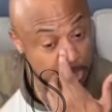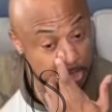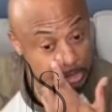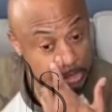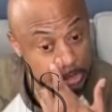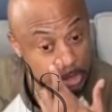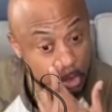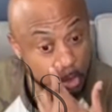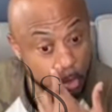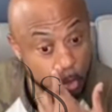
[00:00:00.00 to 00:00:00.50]

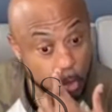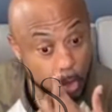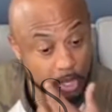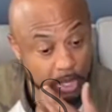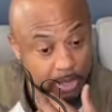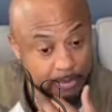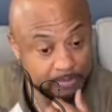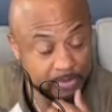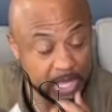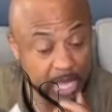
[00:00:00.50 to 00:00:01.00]
So,
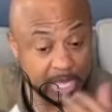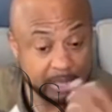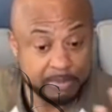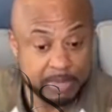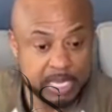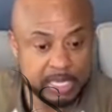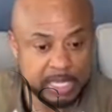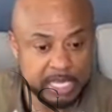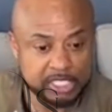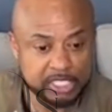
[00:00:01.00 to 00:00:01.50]

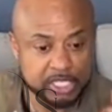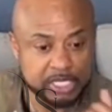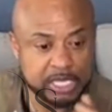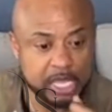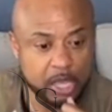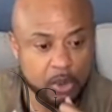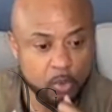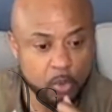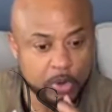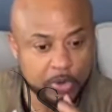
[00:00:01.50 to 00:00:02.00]
that's just
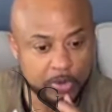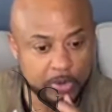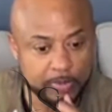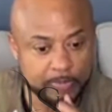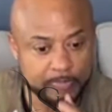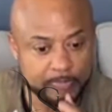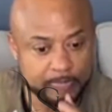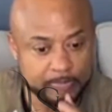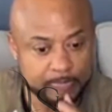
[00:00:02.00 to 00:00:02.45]
how it works.